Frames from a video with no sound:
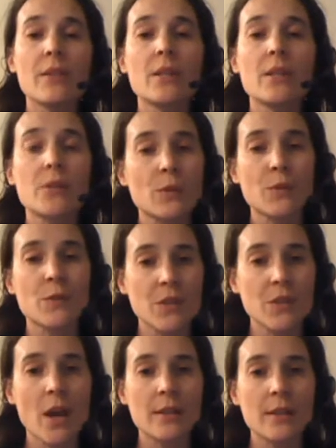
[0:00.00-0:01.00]
in a sort of
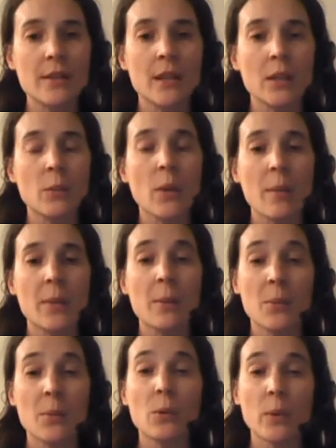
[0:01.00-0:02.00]
society where
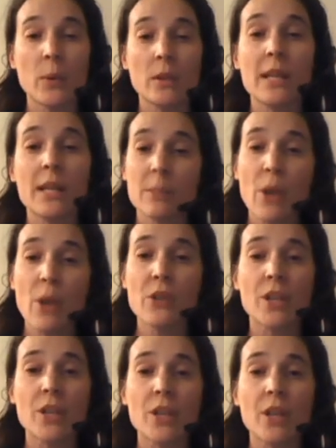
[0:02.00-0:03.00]
people will
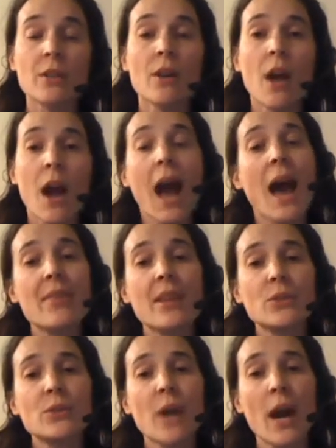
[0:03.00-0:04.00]
expose you, and
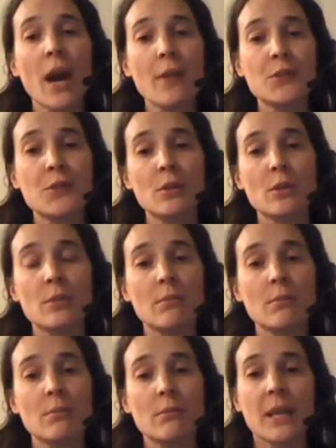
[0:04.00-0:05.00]
then you'll have to
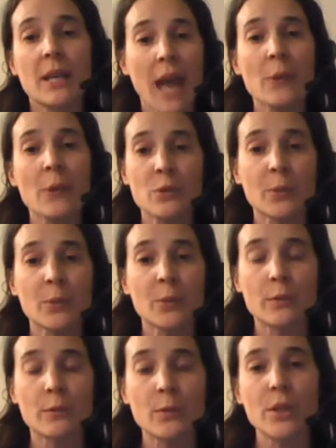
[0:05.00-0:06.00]
be
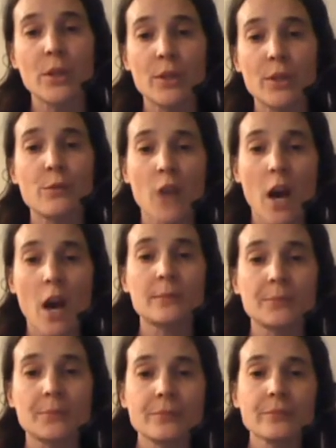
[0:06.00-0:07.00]
accountable for what you've
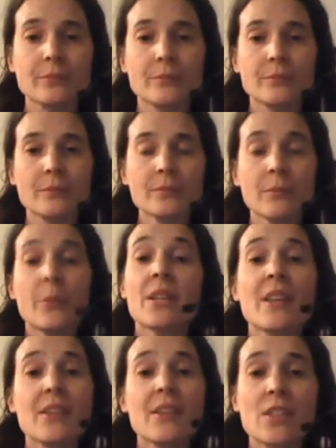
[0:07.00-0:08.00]
done.
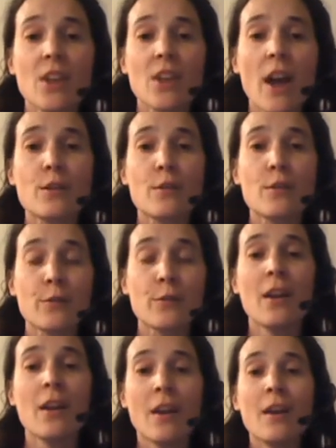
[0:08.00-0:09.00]
Because that's the kind of
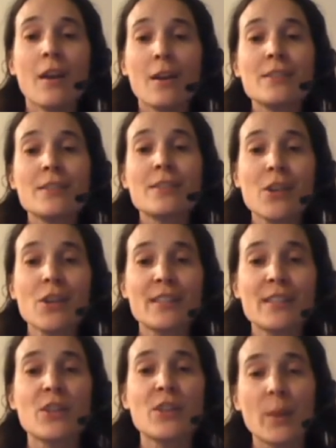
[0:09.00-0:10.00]

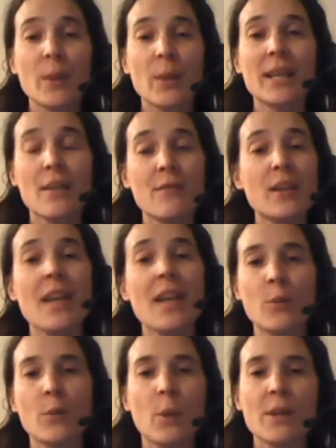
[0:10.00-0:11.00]
society that we live in.
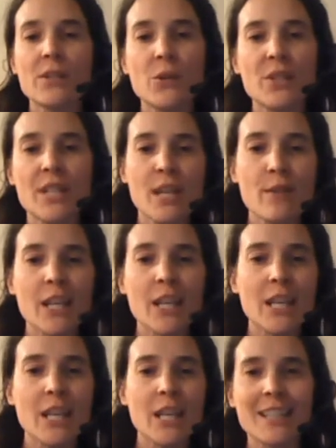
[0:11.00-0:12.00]
Everyone's on
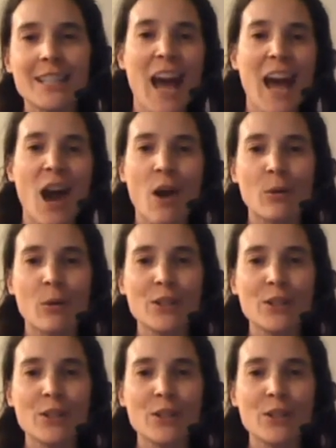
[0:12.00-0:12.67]
TV now.